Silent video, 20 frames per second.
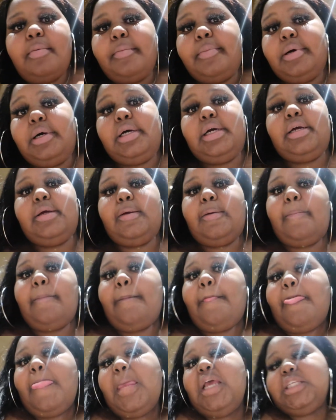
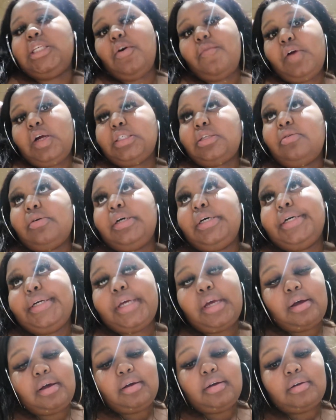But so far so good,
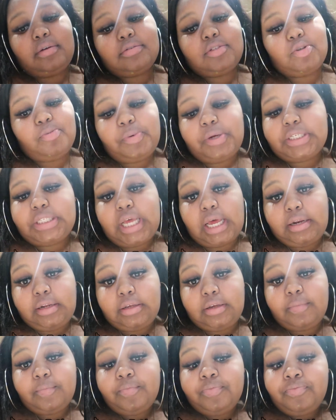y'all. Super
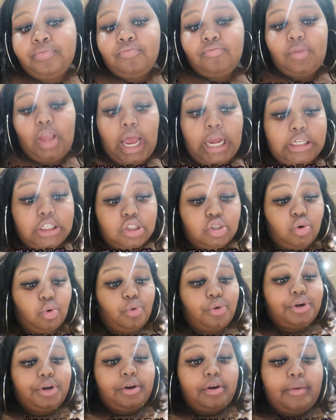excited. I just
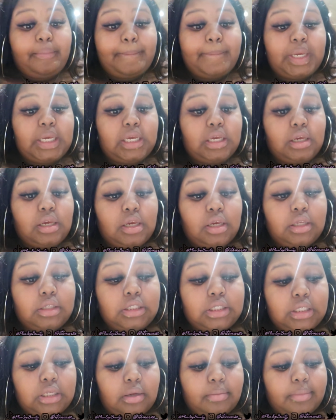ordered me
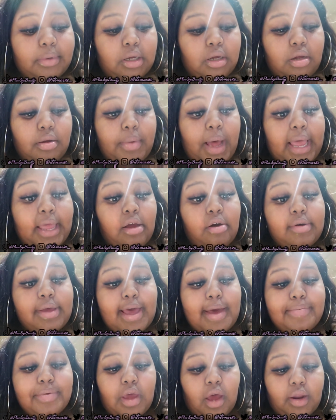some, um, I ain't gonna
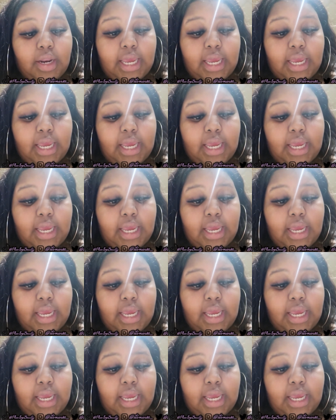pep y'all.